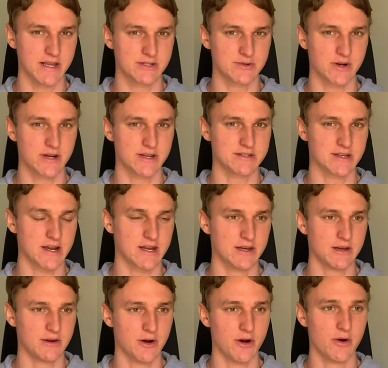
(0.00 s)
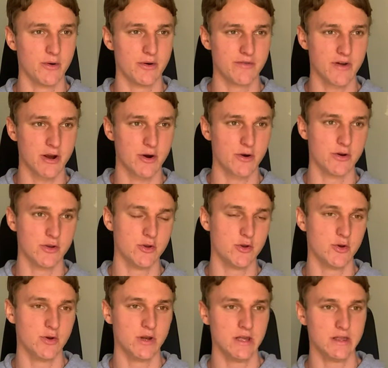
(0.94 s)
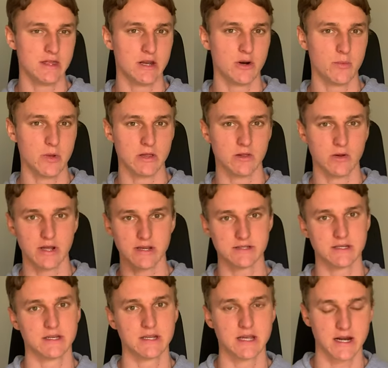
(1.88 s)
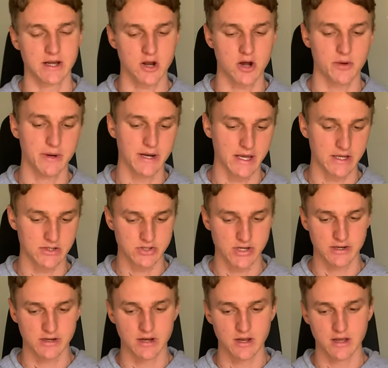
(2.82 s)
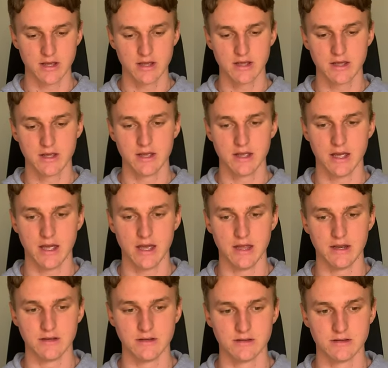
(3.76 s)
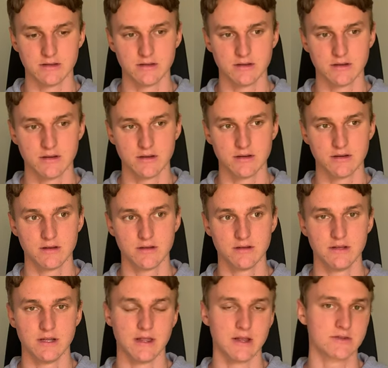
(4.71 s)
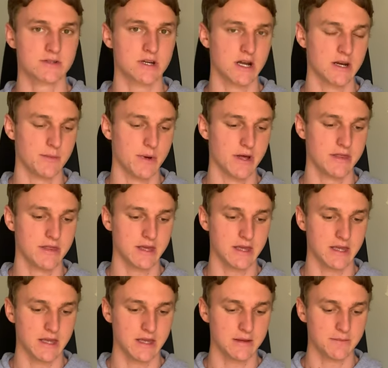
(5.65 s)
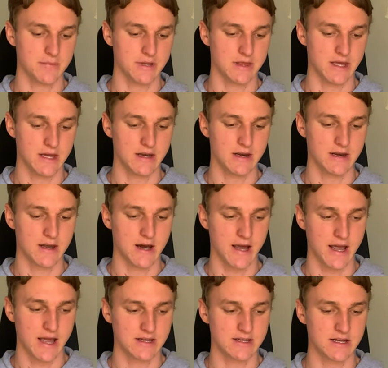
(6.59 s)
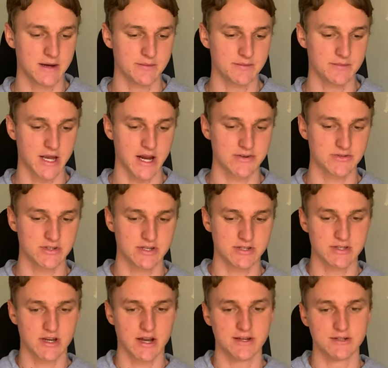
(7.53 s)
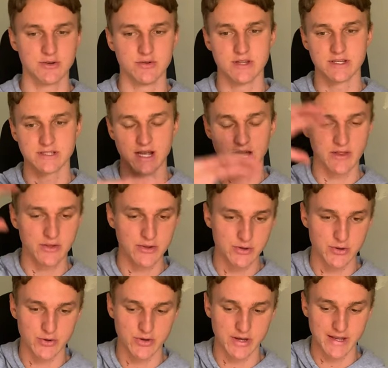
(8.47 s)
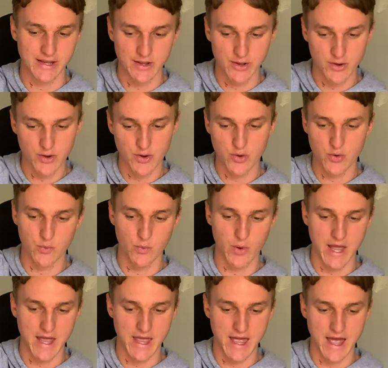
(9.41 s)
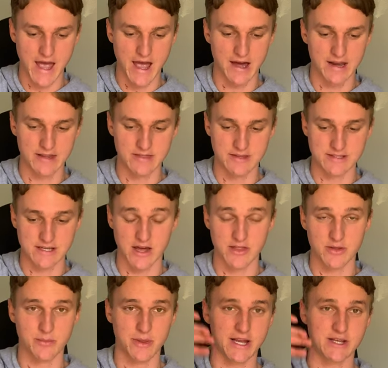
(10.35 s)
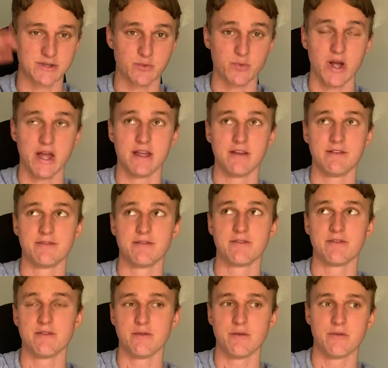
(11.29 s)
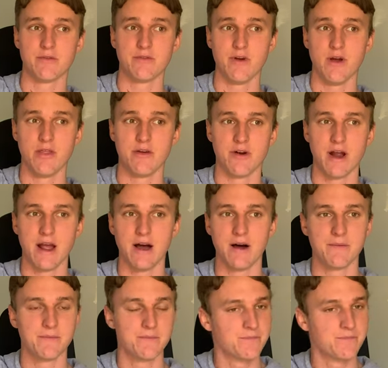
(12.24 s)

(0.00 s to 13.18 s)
So I decided, oh, if I go to uni, then it'll be a lot easier to get accommodation. And yeah, that's kind of my thinking. But then I ended up actually deciding to do this other uni way out in this other place way further out.